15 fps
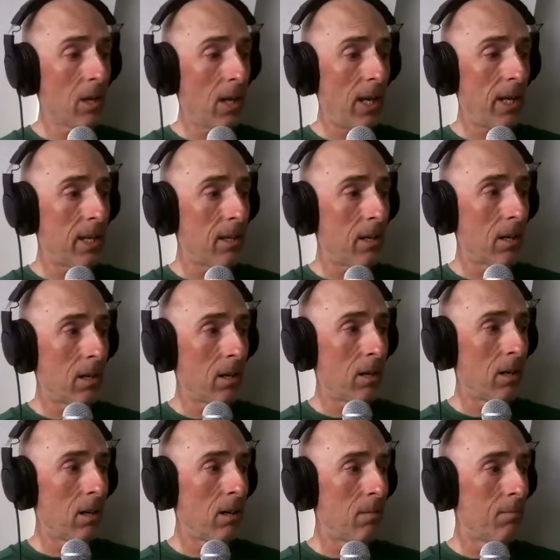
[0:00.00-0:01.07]
hey,
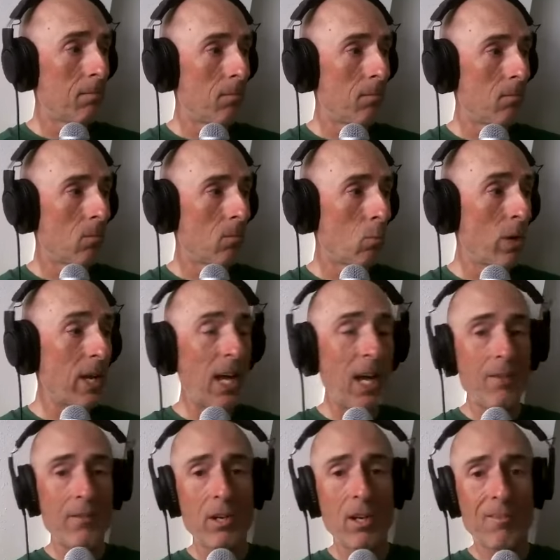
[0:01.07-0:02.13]
uh, we
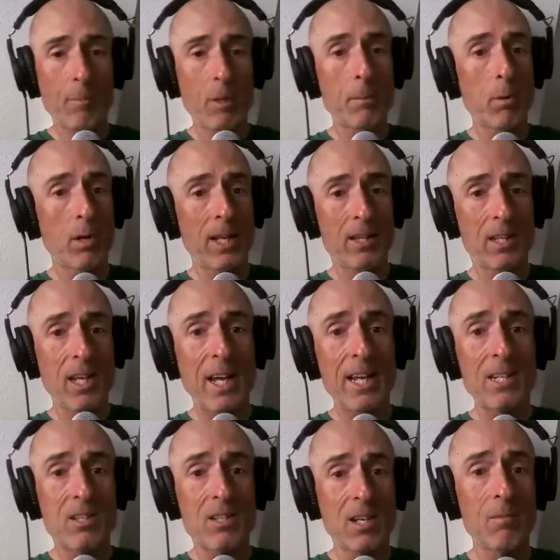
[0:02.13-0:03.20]
have enough people at the
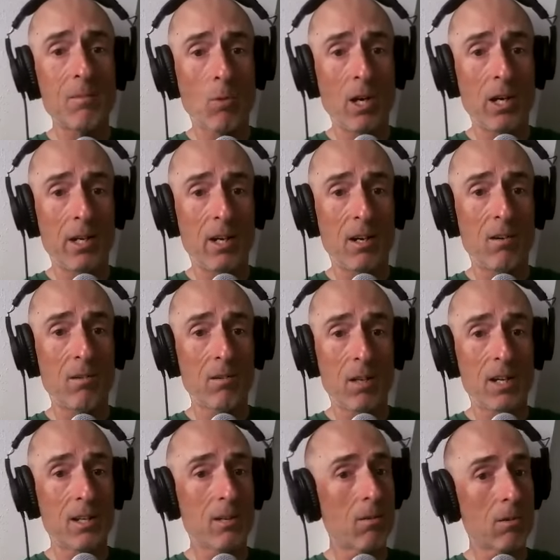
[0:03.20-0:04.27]
A team right now.
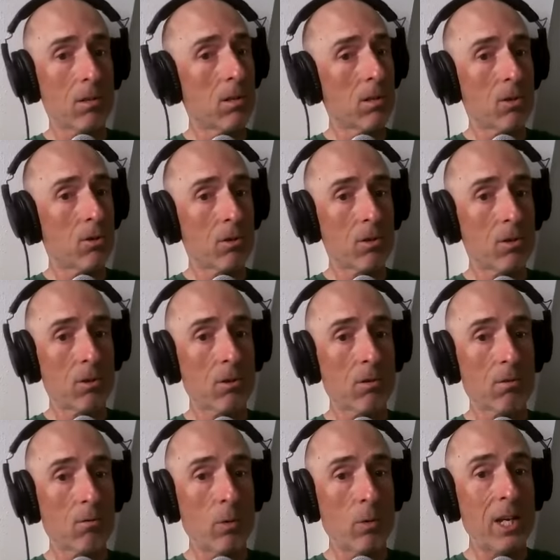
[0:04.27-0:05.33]
Like you're,
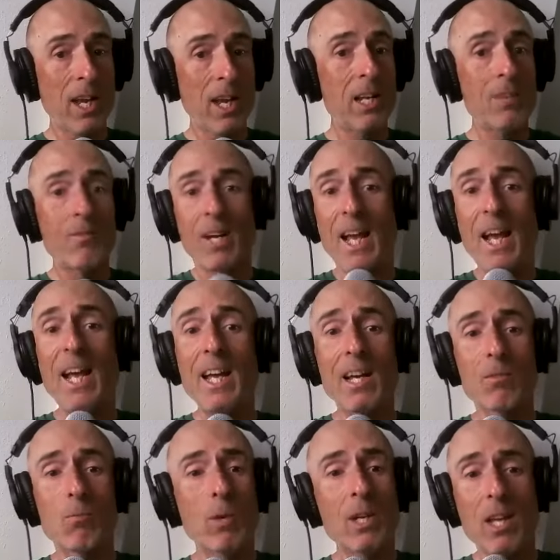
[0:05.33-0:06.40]
you're, we can't even
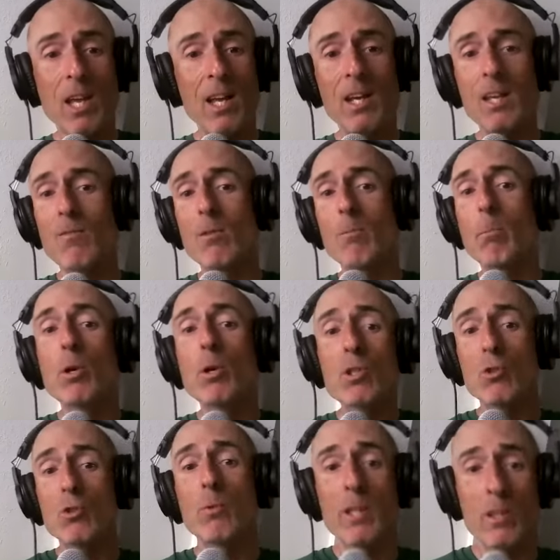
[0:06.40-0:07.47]
add, we can't even
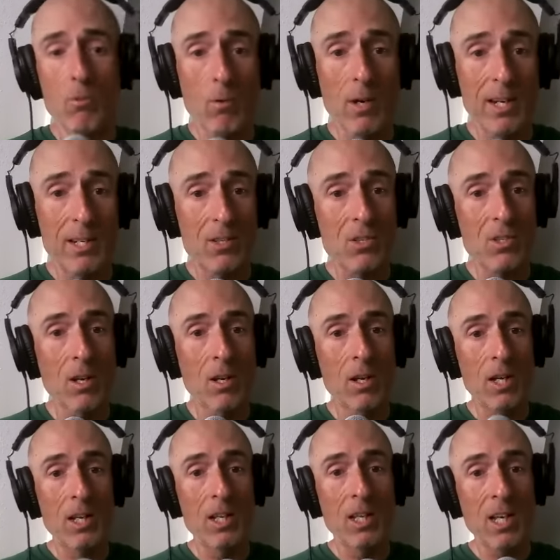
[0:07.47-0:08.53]
put you in the race
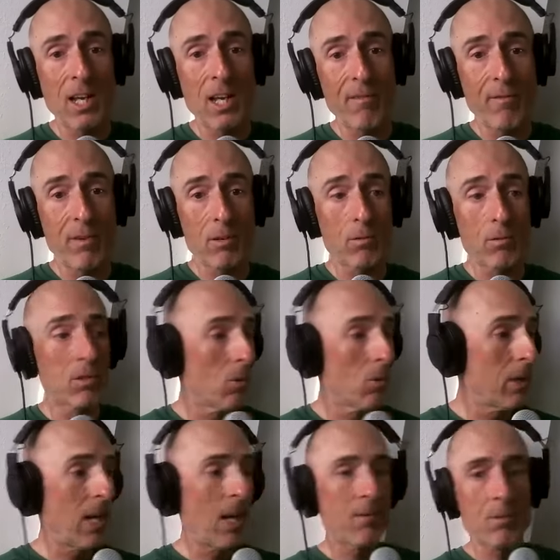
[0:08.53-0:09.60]
in the A field until
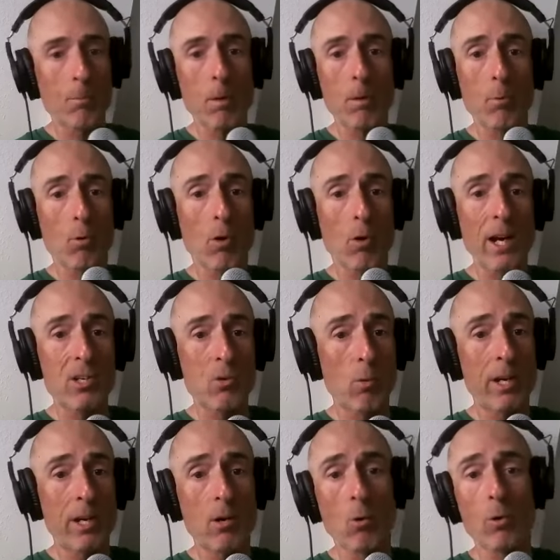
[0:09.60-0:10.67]
we have some people
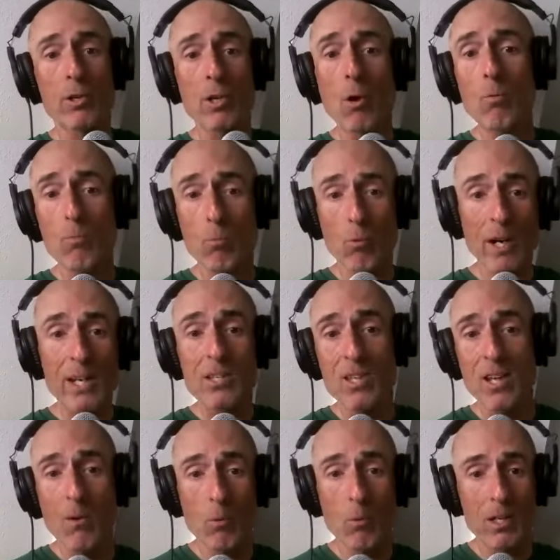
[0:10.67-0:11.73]
graduate or don't race
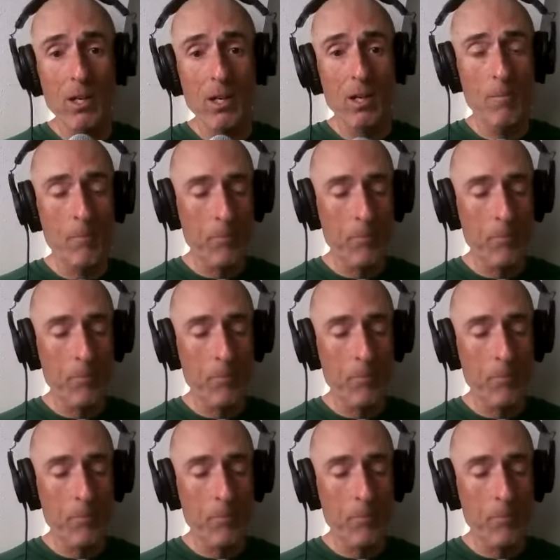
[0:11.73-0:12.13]
that weekend.